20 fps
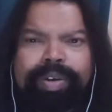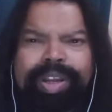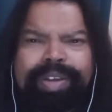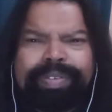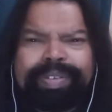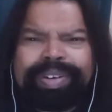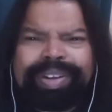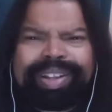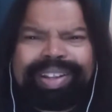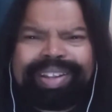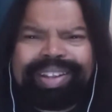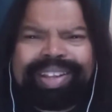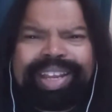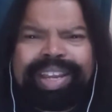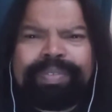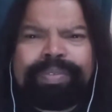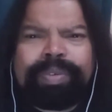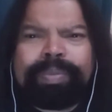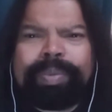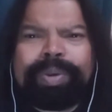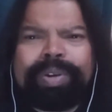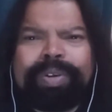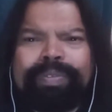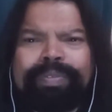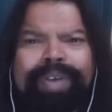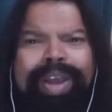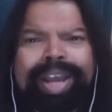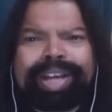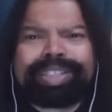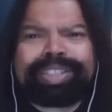even when they're
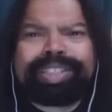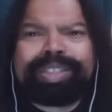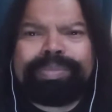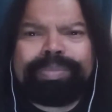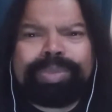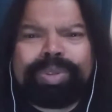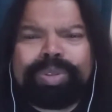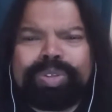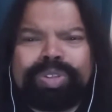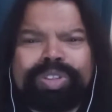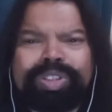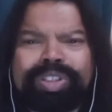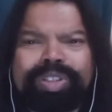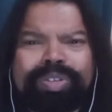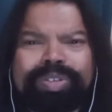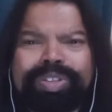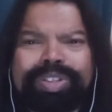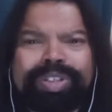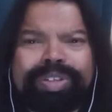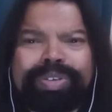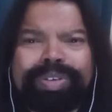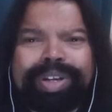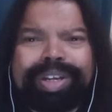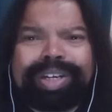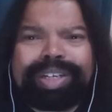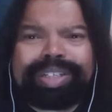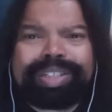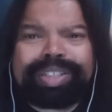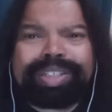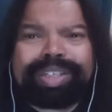vaccine boosted, are still
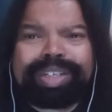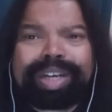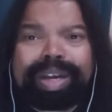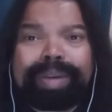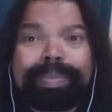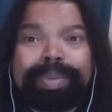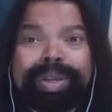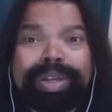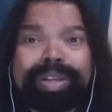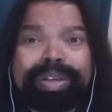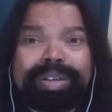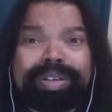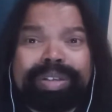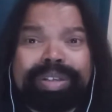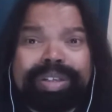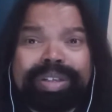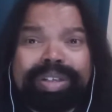getting sick. I mean,